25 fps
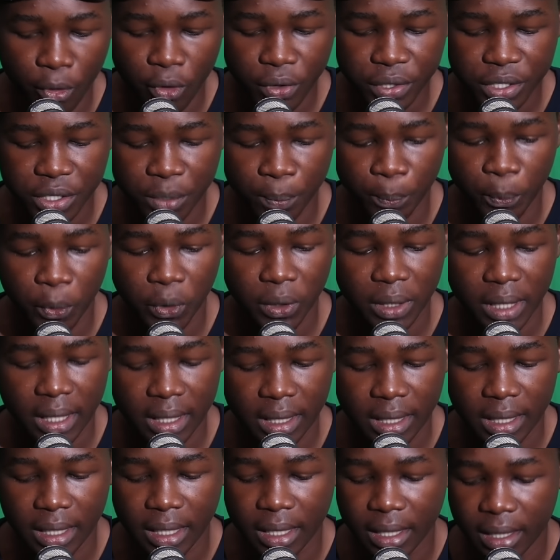most
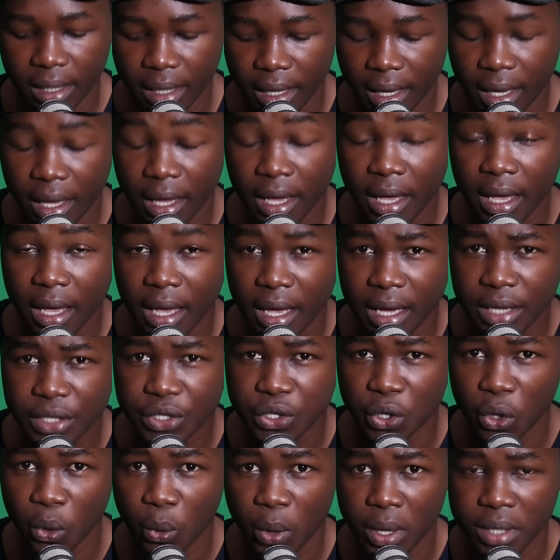importantly,
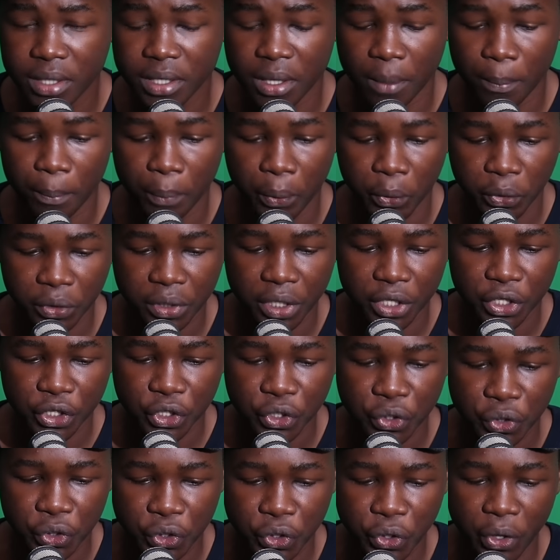it's always
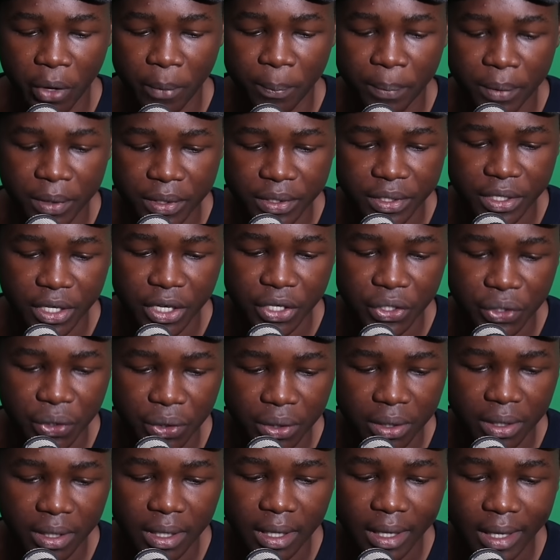important to show
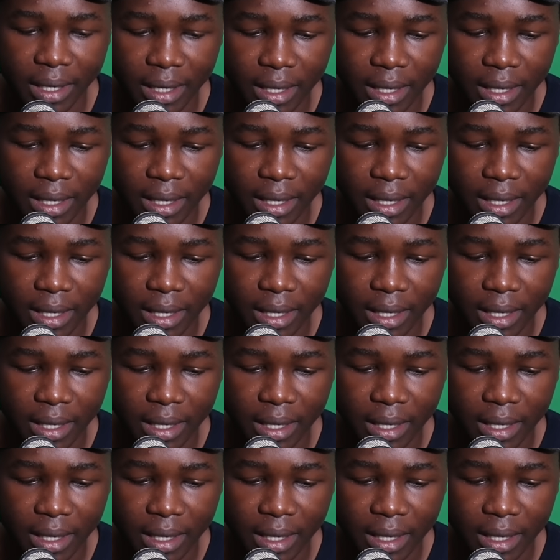appreciation,